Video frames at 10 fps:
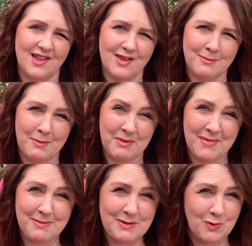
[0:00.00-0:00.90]
at the moment,
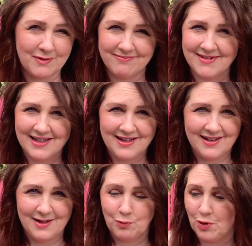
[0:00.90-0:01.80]
maybe
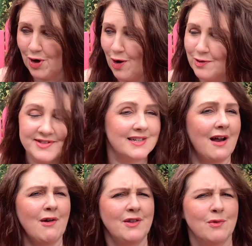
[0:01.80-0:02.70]
what holes there
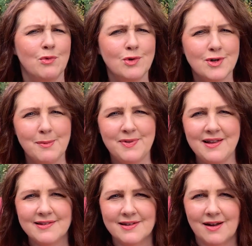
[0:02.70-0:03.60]
are in the wardrobe,
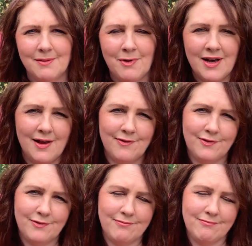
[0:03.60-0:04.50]
things that I might have
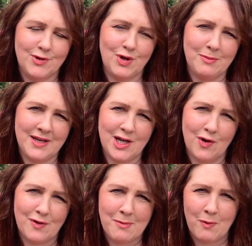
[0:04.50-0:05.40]
too many
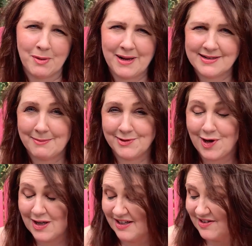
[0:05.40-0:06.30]
of. I might want to make something
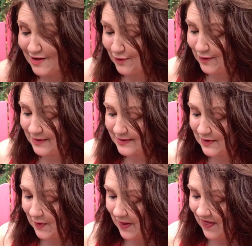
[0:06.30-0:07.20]
totally different.
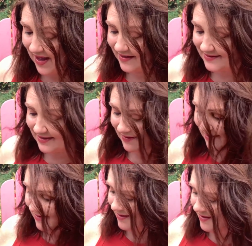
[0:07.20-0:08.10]
So that is
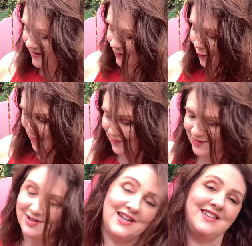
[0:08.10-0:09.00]
another
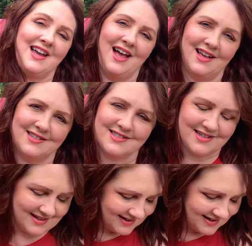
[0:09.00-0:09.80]
question I need to ask.